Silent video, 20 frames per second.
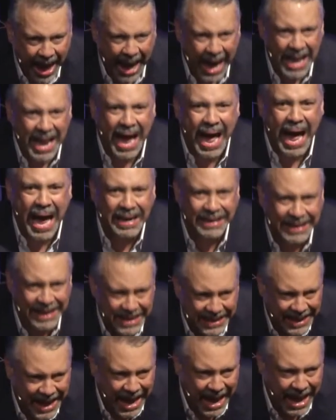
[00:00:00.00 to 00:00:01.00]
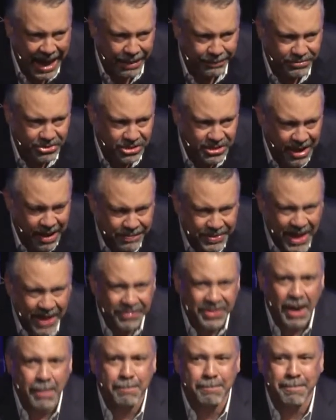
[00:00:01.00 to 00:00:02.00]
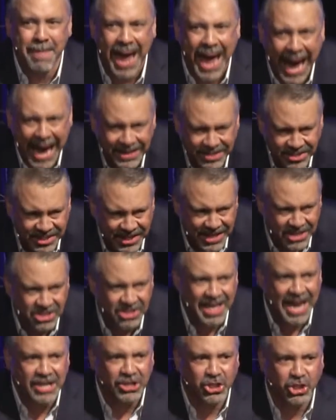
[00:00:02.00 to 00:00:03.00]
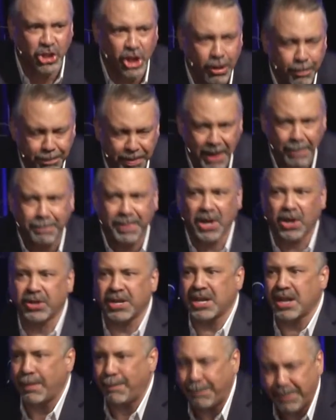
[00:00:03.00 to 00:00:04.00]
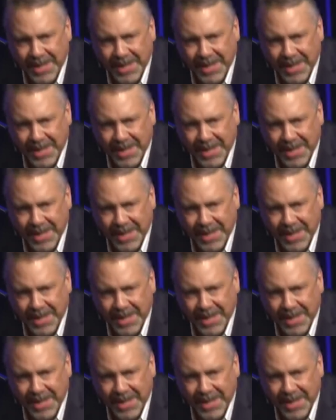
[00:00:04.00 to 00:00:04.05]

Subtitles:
and hockey games. The masses, they should be building a